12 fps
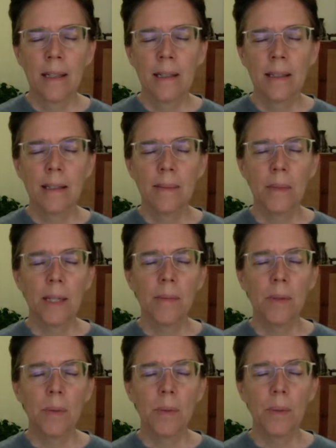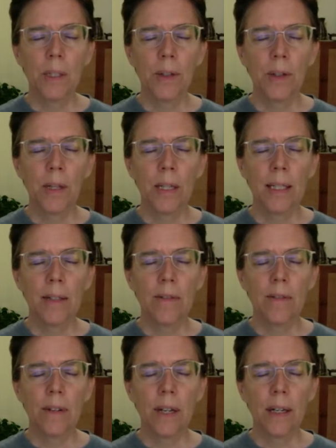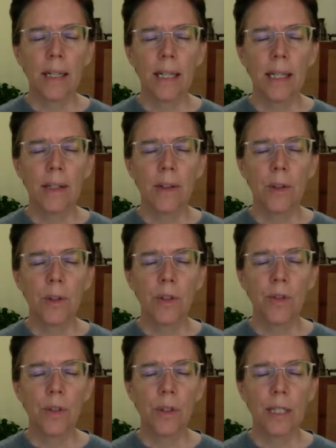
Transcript: Sometimes when we do this, it's very useful